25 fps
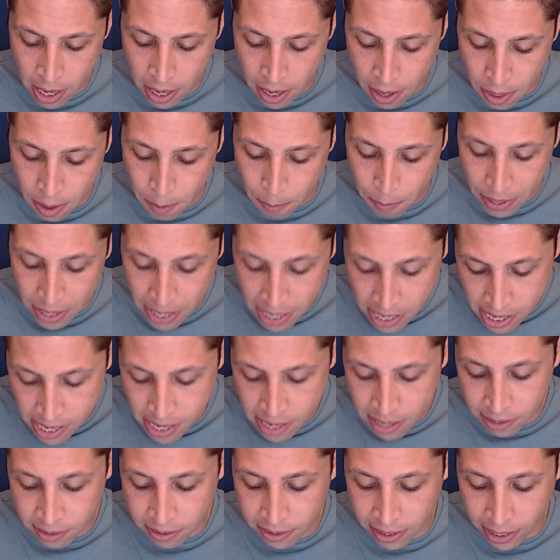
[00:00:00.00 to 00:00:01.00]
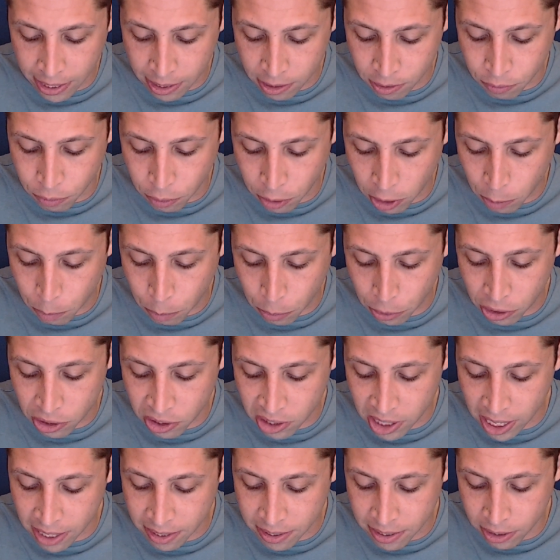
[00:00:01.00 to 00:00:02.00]
The P stands for the
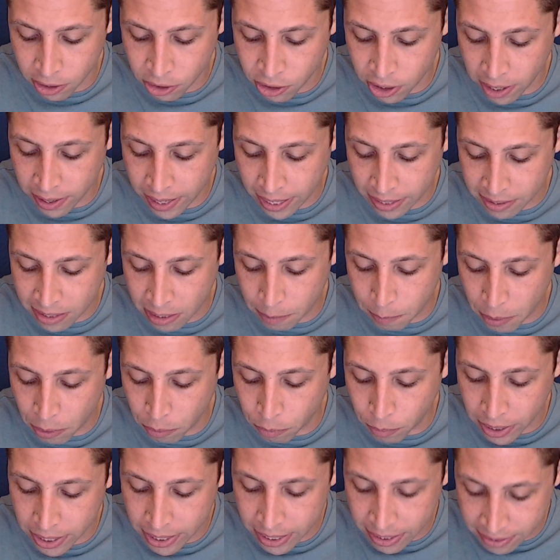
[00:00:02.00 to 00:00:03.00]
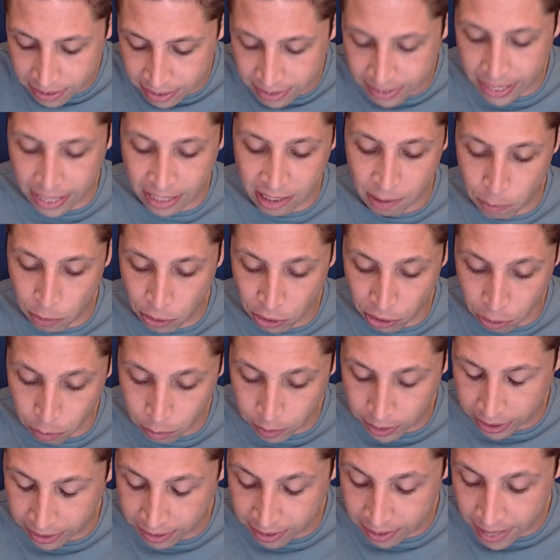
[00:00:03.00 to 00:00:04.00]
percentage. Now that's going to be written as a decimal, so we'll
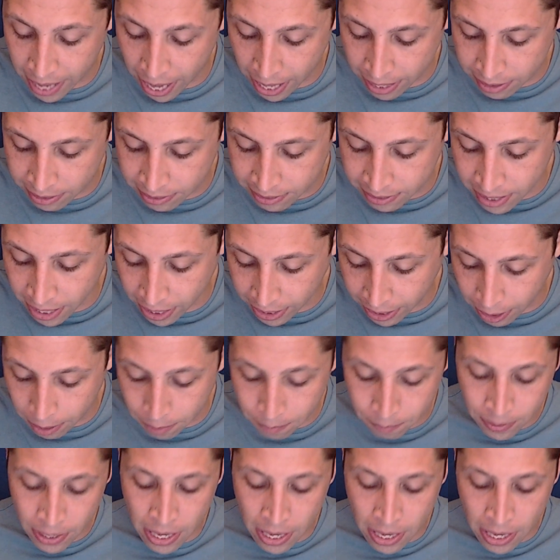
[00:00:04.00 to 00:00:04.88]
get to that in a second.